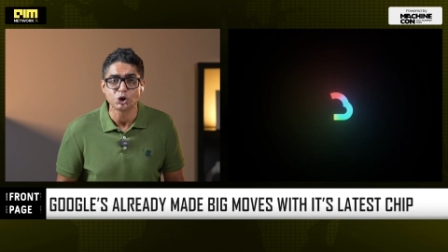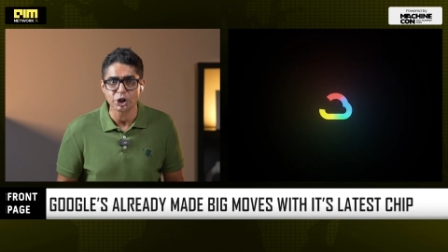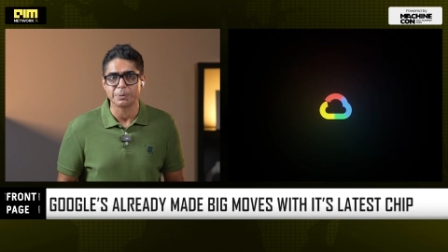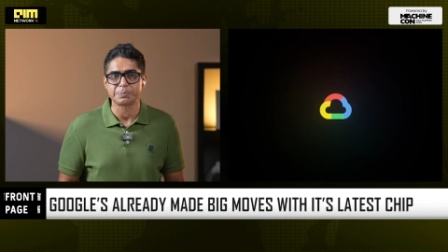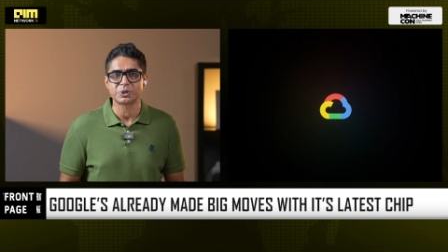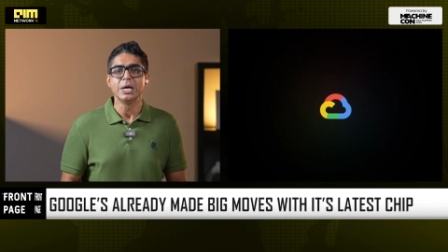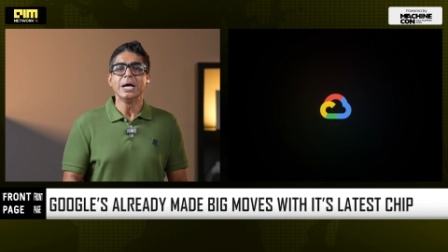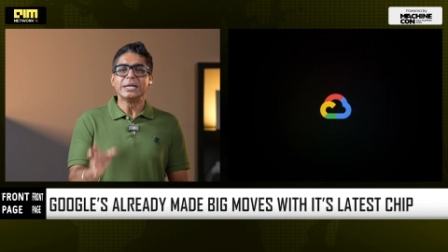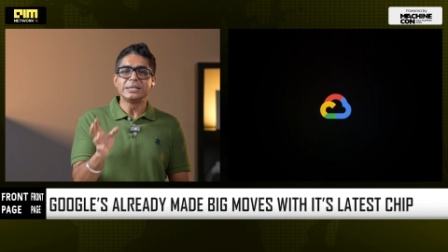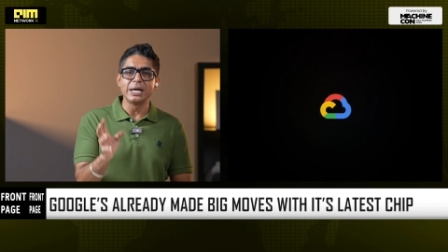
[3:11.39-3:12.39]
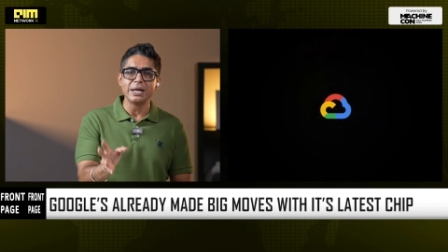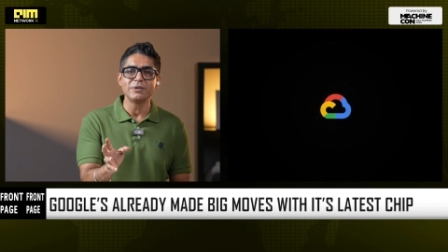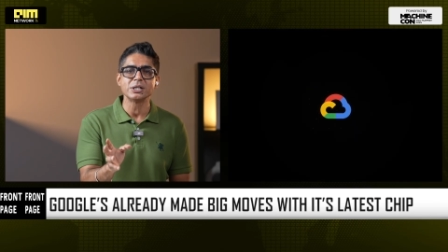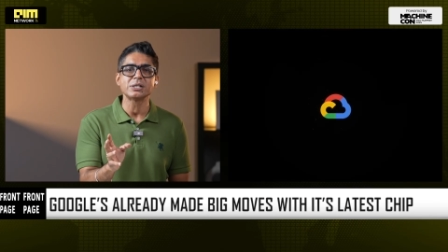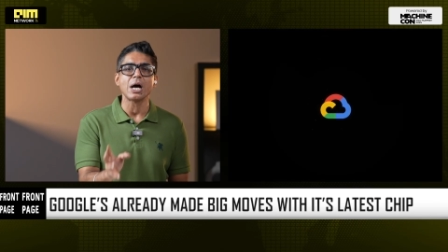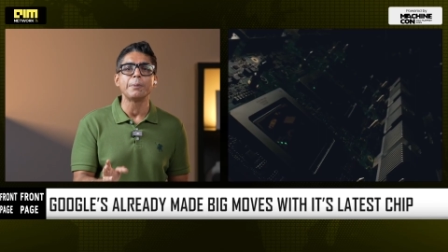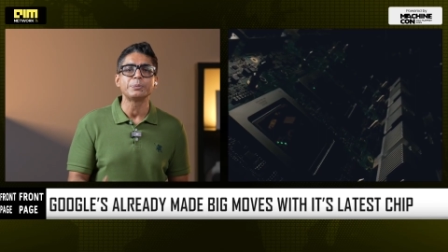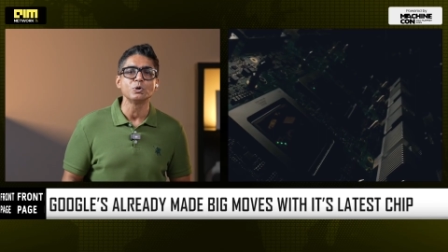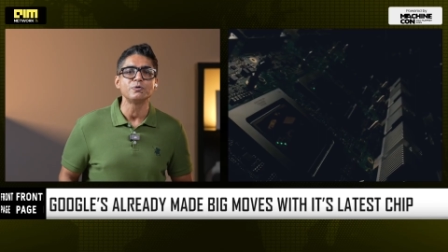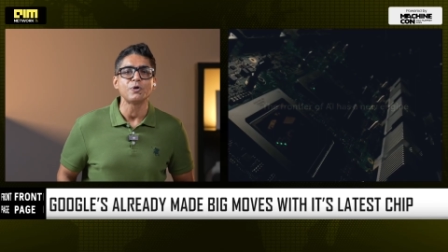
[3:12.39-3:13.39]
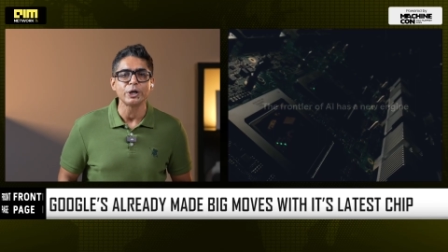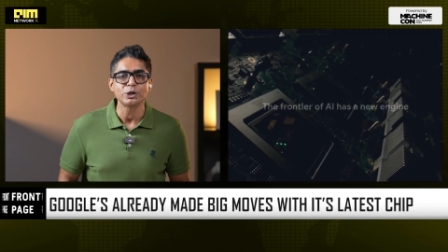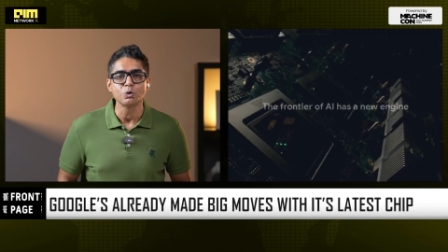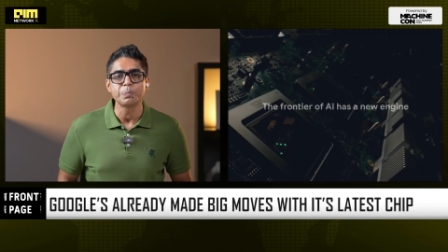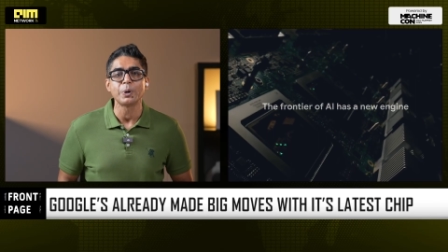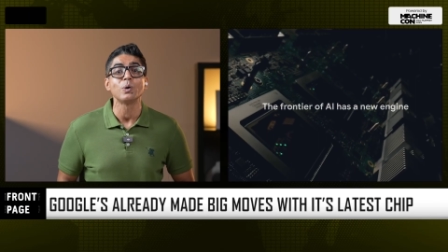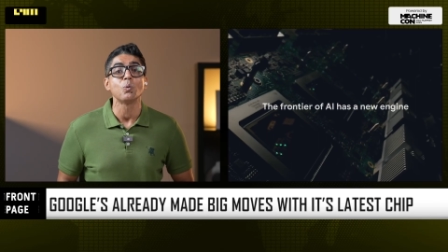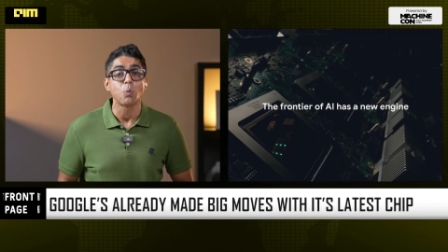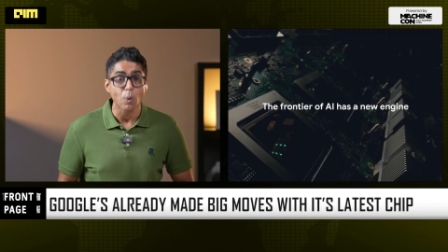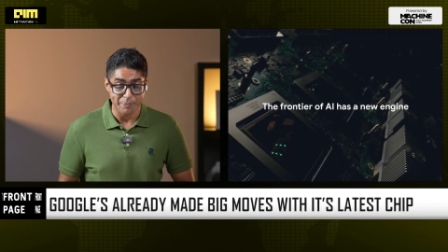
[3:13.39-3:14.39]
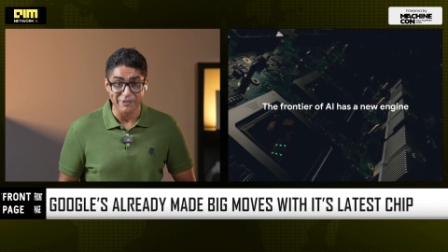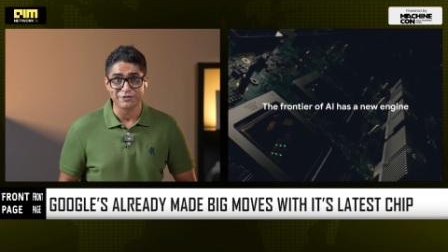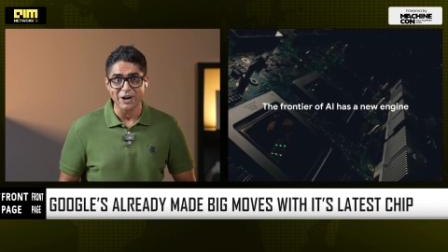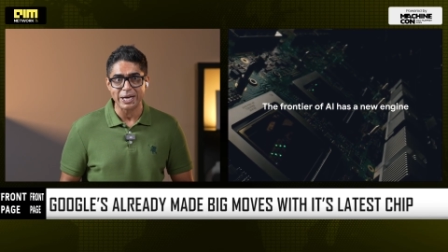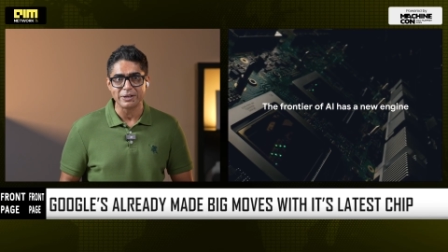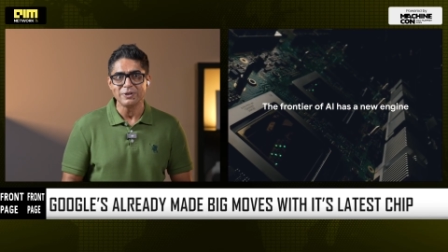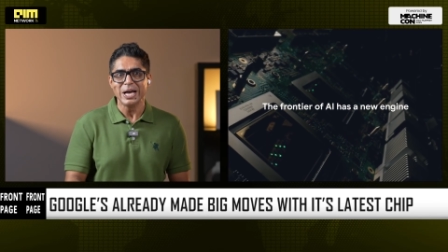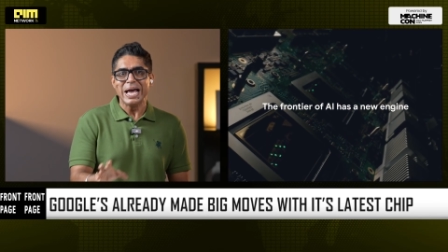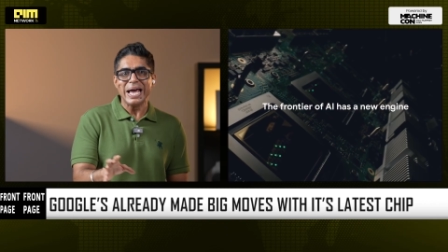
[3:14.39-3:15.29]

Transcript: chips, delivers up to 42.5